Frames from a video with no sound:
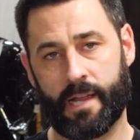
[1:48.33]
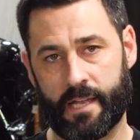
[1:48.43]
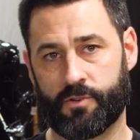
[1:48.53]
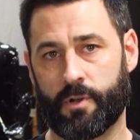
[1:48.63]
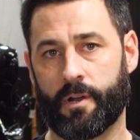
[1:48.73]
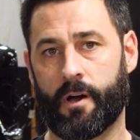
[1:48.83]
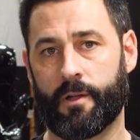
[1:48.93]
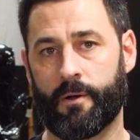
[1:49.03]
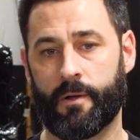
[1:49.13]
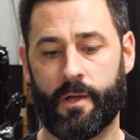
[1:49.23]
Android
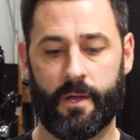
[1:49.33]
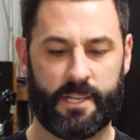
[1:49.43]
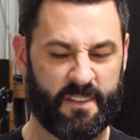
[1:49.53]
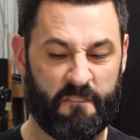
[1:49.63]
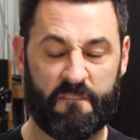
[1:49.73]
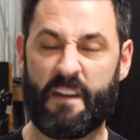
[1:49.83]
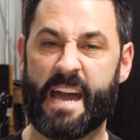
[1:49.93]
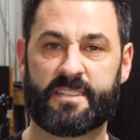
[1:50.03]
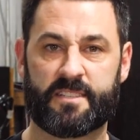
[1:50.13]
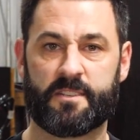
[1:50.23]
Auto. It's a
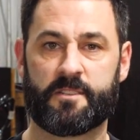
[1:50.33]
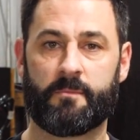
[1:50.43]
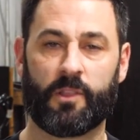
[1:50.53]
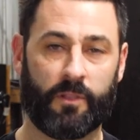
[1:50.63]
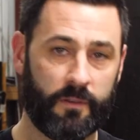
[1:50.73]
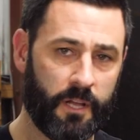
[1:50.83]
fast system.